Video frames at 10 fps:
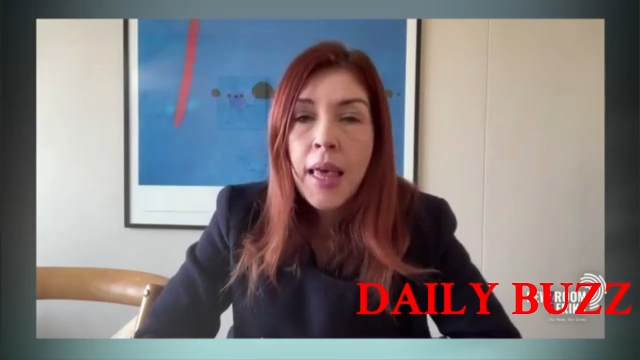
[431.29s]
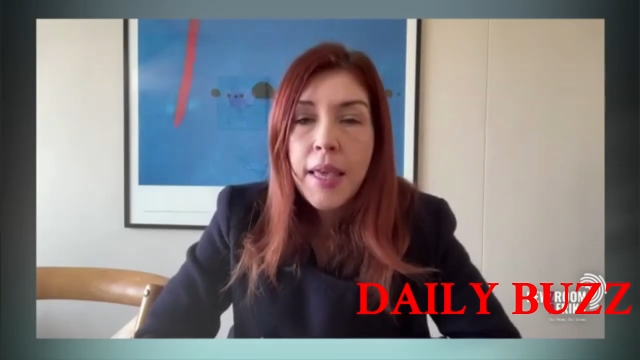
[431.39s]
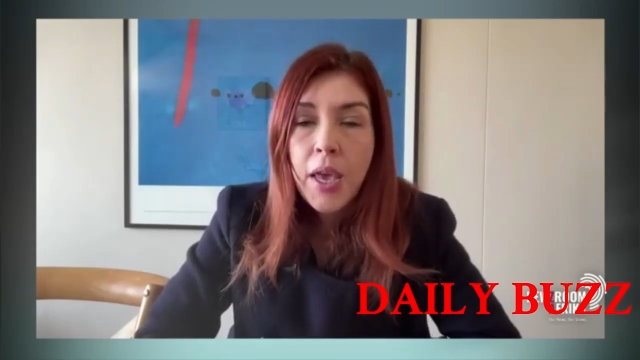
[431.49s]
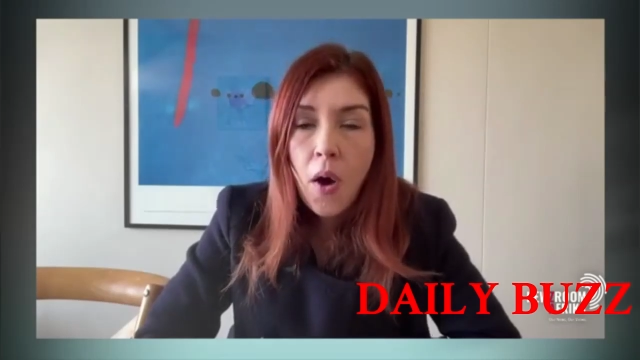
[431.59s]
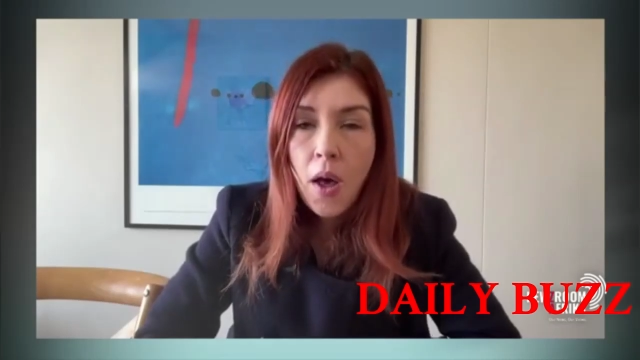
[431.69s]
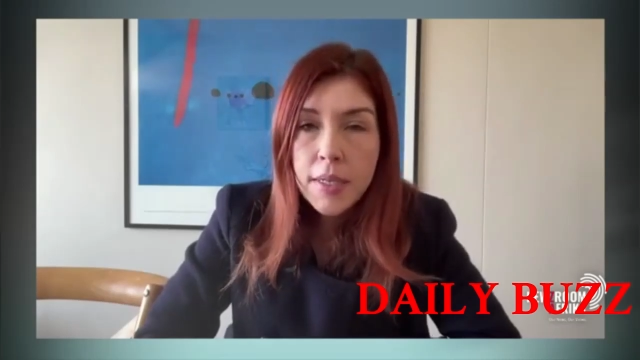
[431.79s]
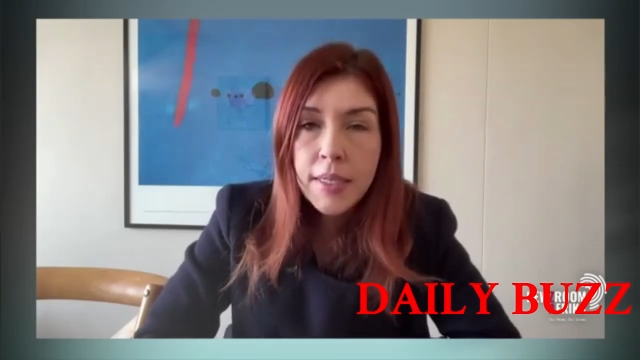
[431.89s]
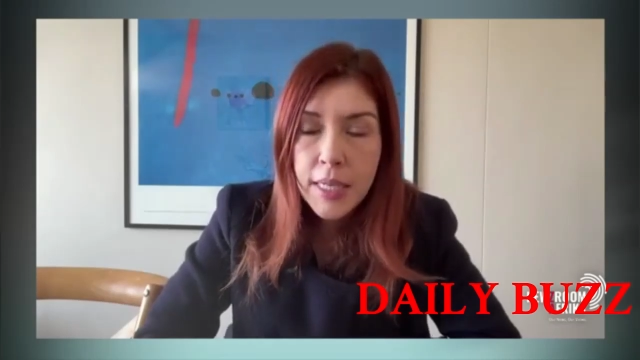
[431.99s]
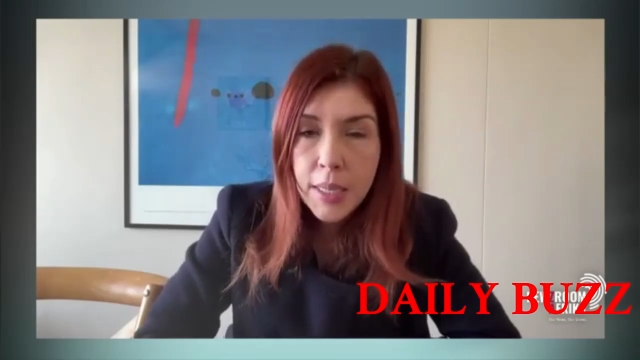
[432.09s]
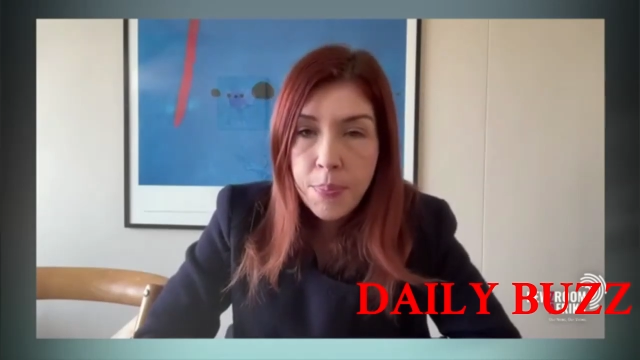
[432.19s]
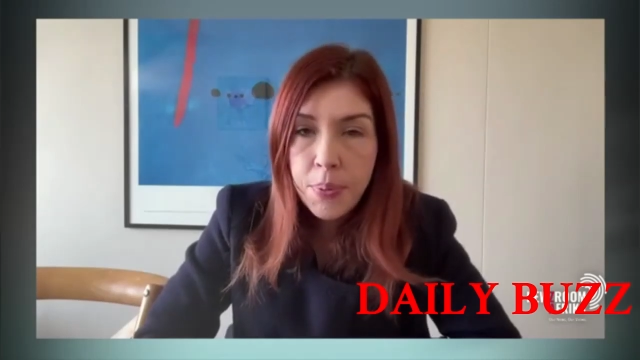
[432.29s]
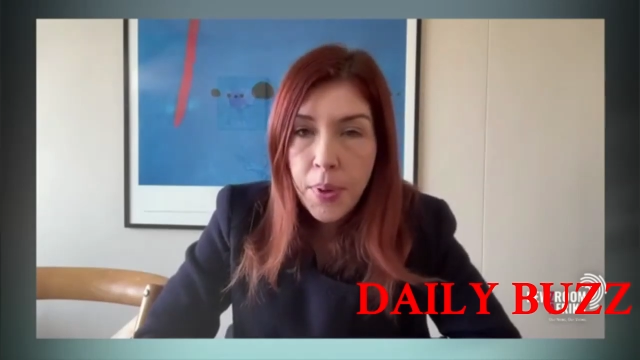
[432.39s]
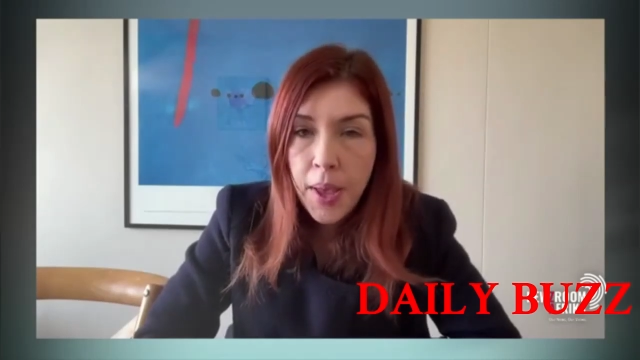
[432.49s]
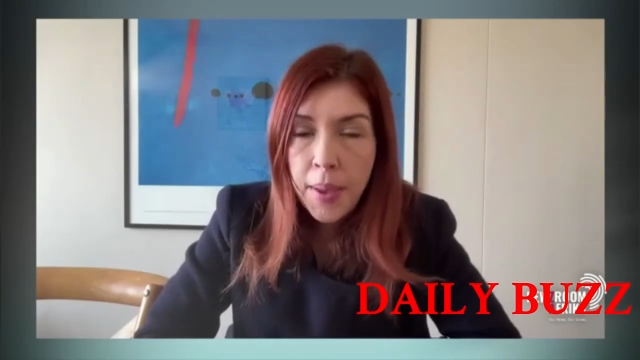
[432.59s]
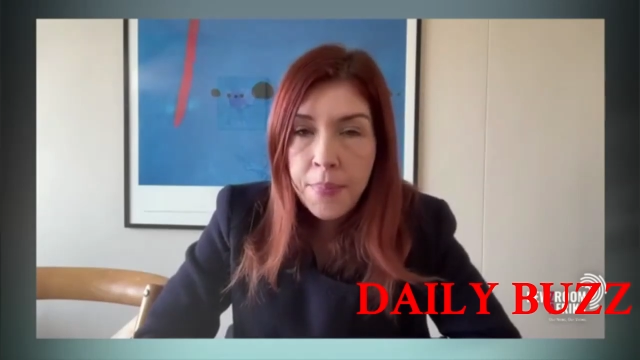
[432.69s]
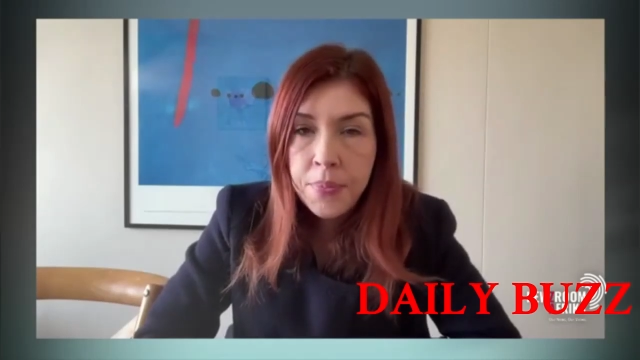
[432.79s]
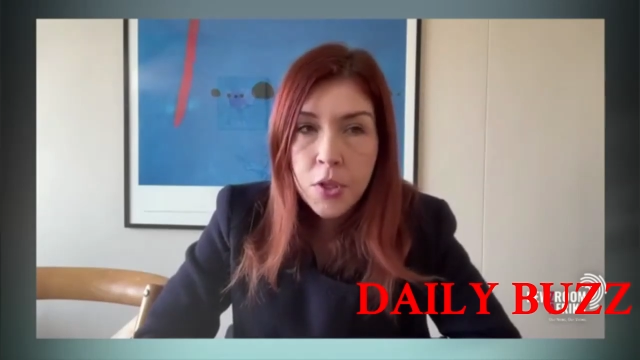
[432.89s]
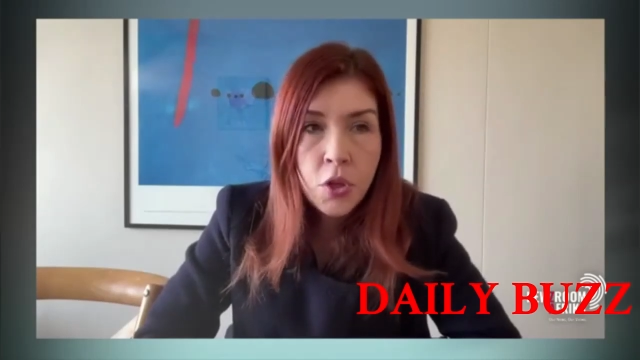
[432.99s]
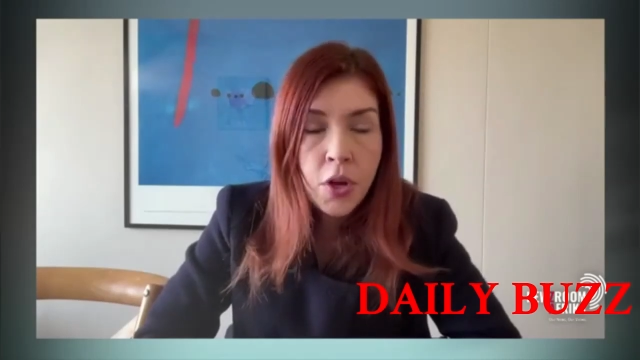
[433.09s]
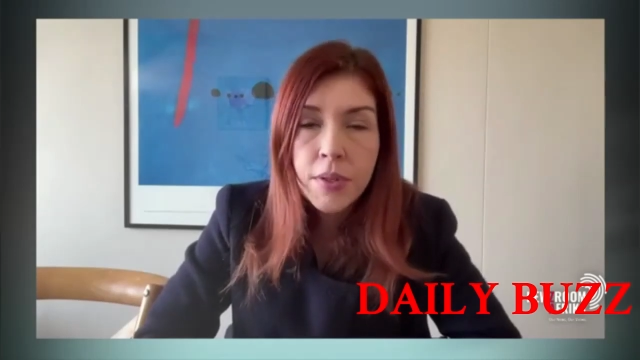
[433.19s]
there are deep,
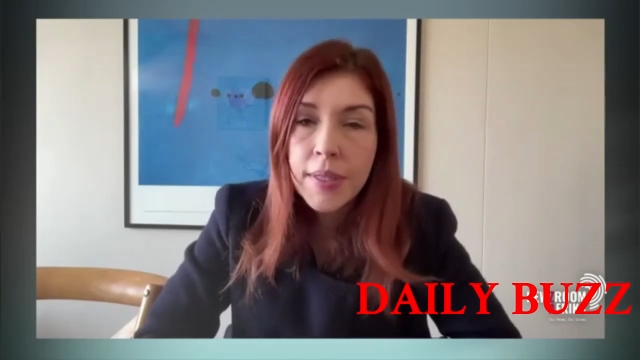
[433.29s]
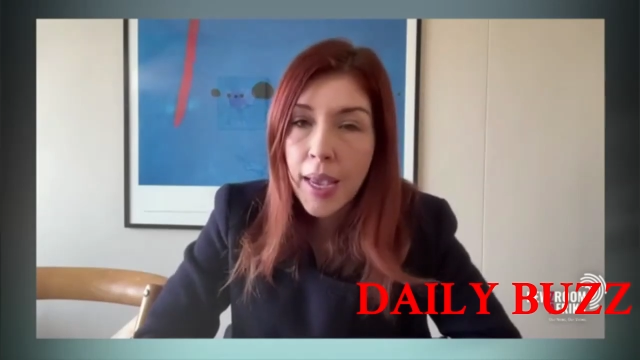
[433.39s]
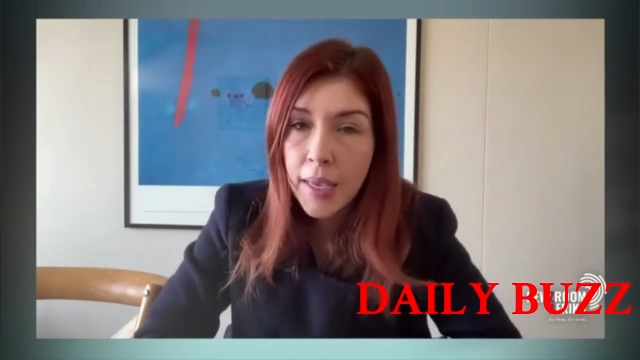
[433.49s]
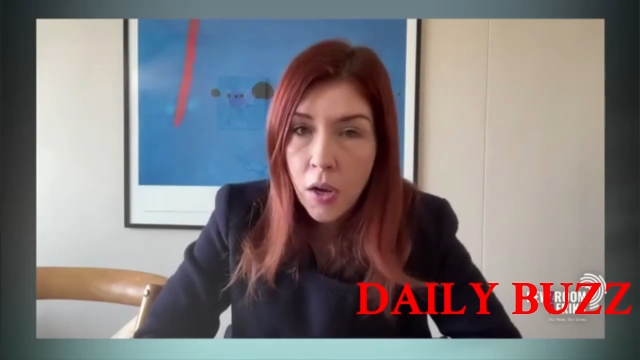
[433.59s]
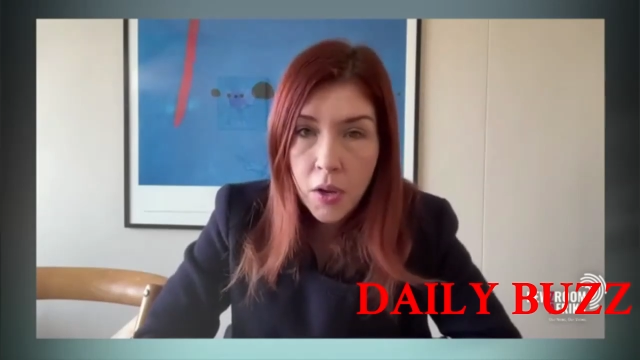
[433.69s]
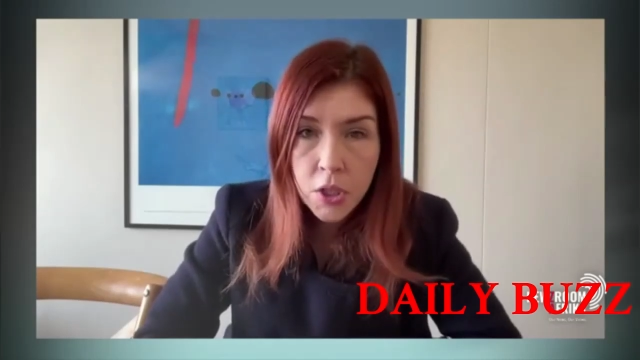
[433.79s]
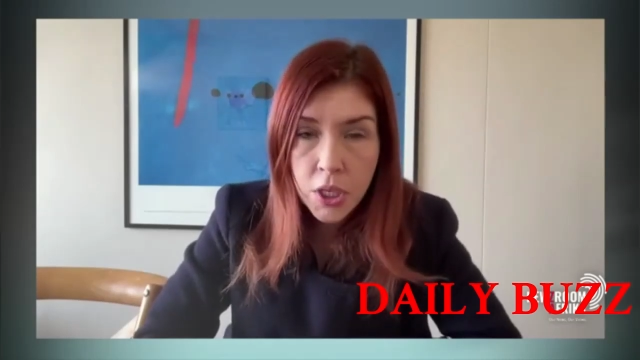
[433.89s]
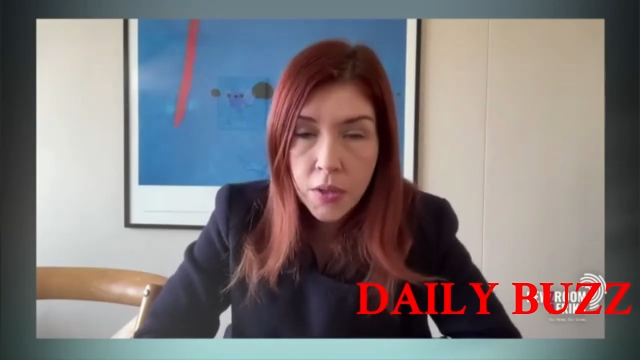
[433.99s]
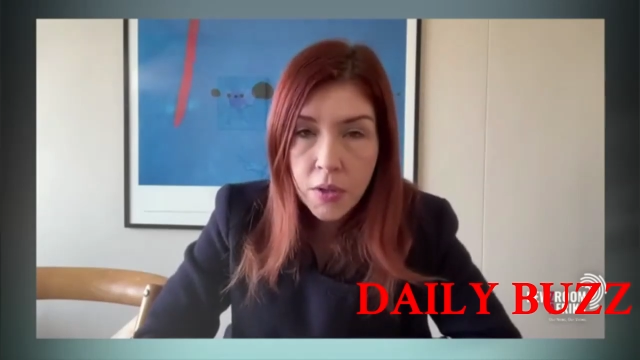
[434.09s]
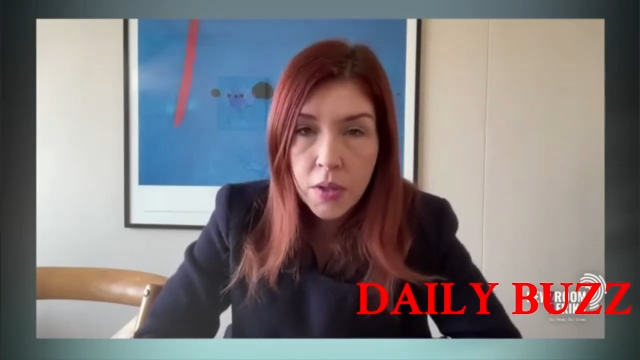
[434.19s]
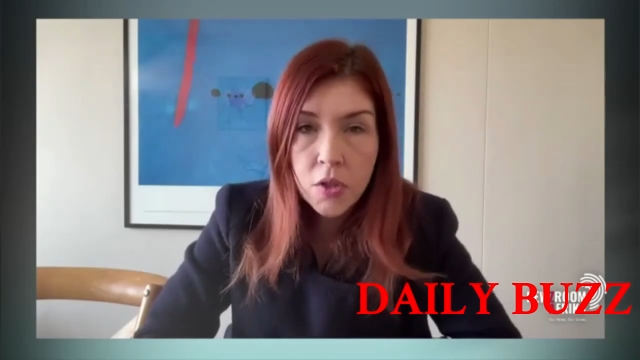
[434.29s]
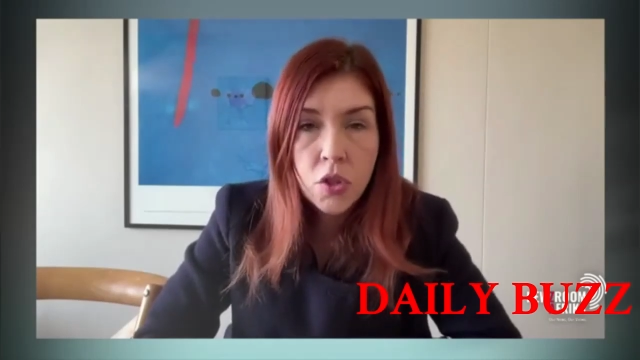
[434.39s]
psychological,